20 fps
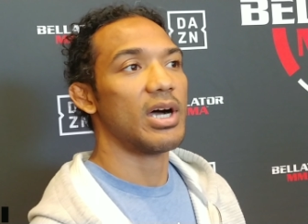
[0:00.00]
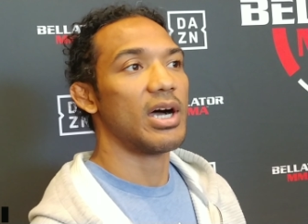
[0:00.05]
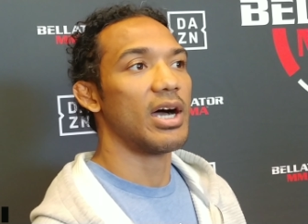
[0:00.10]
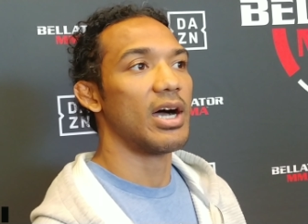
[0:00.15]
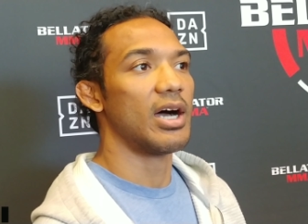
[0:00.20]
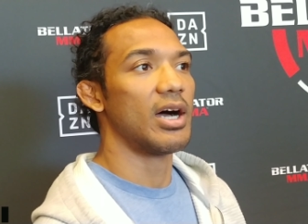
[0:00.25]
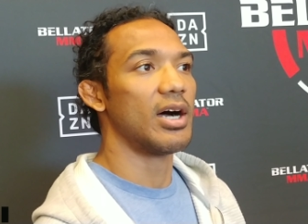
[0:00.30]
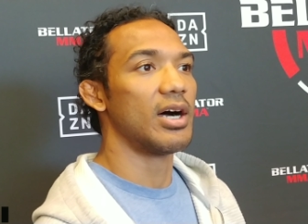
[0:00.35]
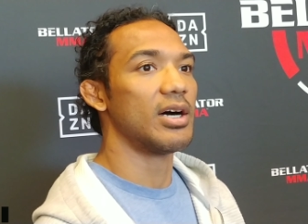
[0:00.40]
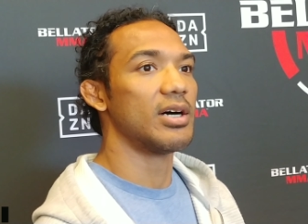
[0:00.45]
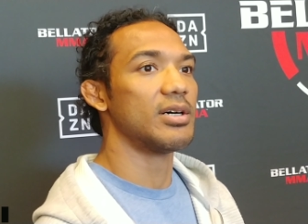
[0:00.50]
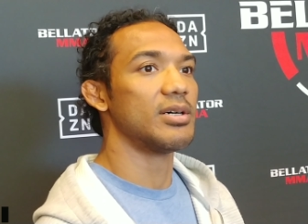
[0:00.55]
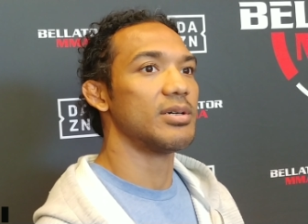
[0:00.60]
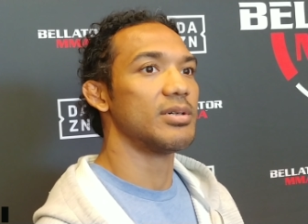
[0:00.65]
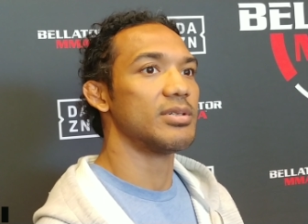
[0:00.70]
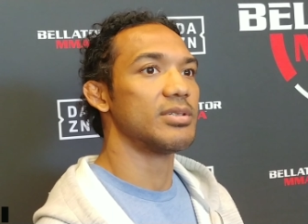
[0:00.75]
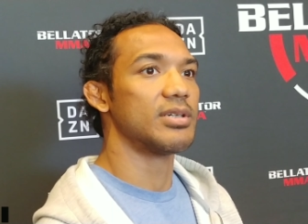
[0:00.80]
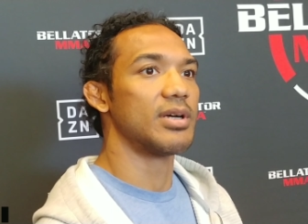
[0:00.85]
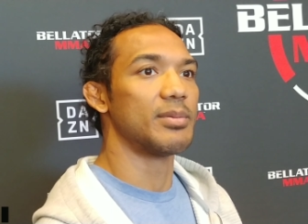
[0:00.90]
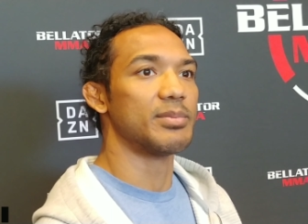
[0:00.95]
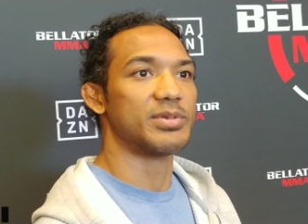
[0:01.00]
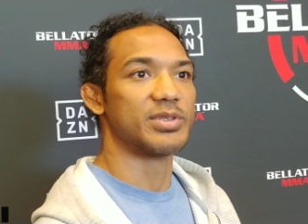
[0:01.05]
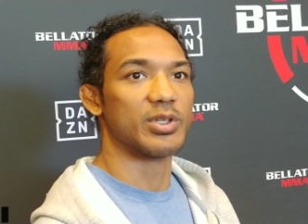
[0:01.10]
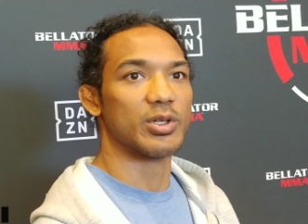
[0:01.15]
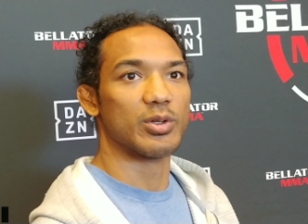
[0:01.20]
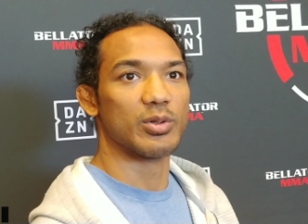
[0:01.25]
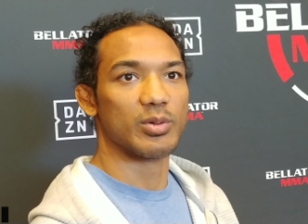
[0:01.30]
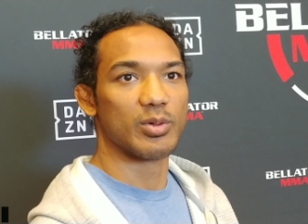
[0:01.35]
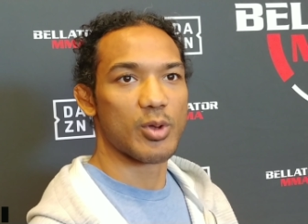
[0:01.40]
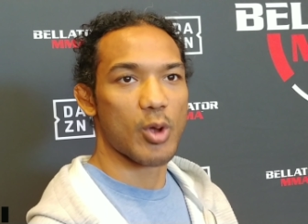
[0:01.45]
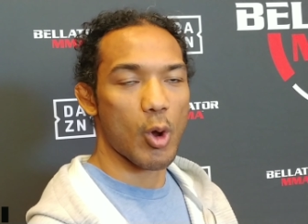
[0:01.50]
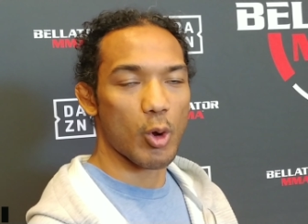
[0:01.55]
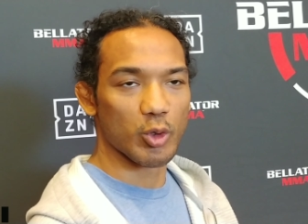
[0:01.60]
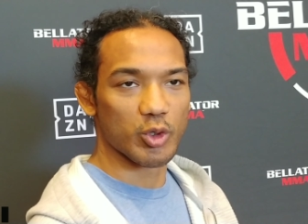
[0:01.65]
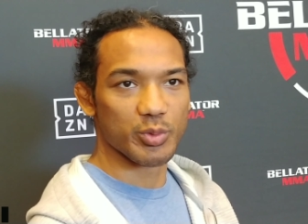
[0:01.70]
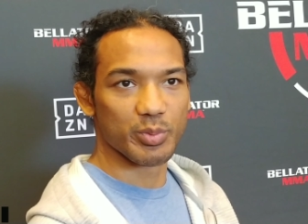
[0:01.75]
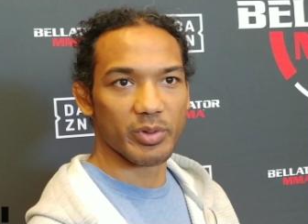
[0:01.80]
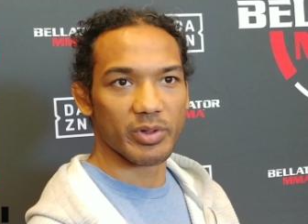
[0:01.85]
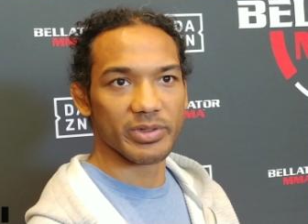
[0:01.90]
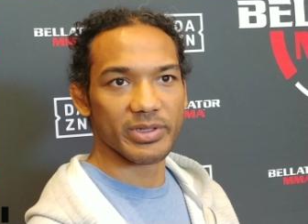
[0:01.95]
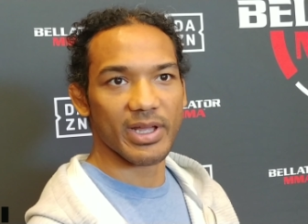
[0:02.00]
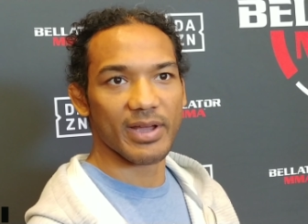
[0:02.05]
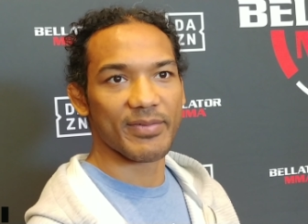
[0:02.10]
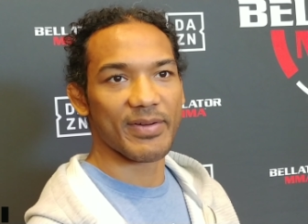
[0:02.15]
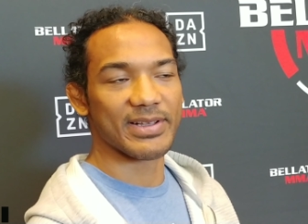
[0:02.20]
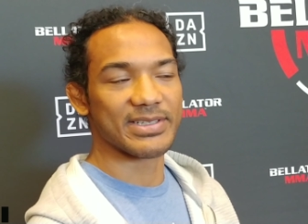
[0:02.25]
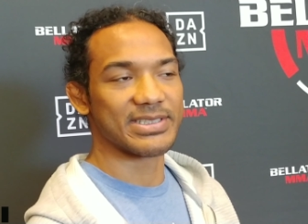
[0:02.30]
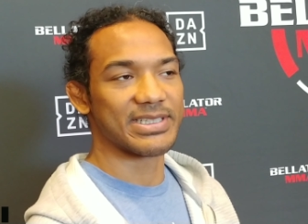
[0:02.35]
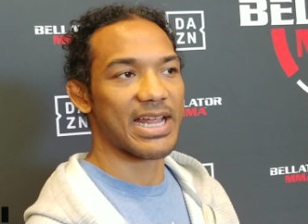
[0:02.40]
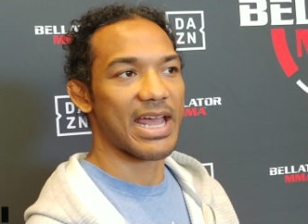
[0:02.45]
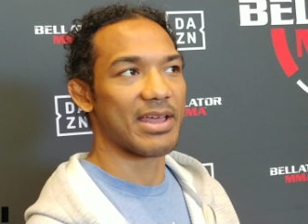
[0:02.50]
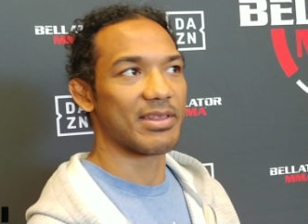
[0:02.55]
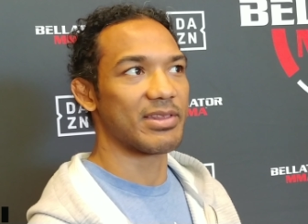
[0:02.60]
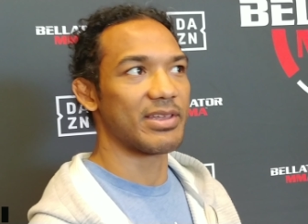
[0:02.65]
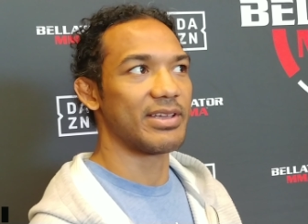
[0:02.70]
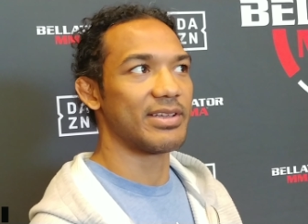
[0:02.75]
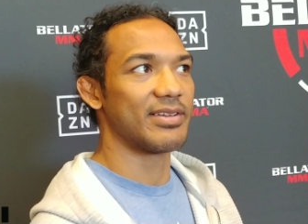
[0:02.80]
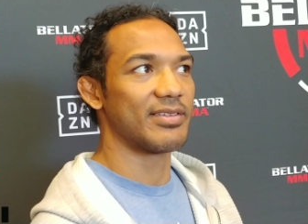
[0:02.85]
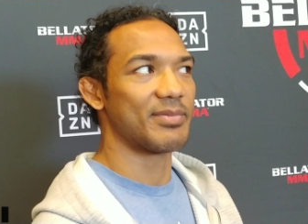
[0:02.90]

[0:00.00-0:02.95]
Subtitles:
I'm still coachable enough as an athlete.